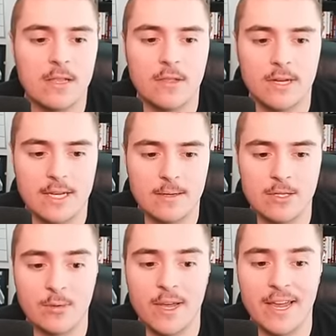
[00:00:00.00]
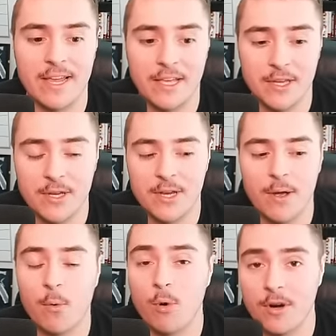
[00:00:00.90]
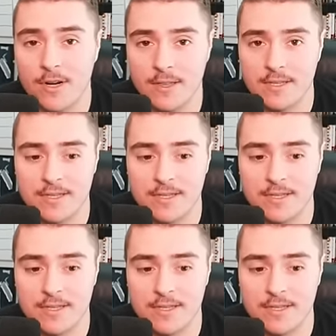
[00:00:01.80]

looking to do a good work this